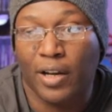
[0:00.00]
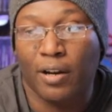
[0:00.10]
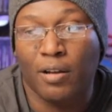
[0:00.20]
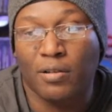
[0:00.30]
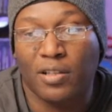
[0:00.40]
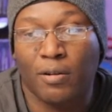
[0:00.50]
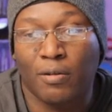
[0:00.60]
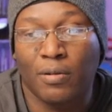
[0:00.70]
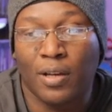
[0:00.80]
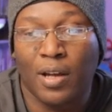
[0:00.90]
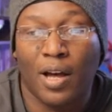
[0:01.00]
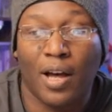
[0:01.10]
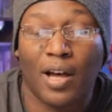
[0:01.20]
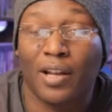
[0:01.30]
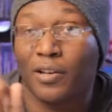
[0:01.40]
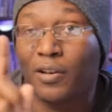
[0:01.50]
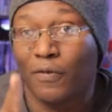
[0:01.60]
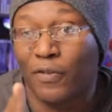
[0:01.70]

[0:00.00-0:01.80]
And also, uh, don't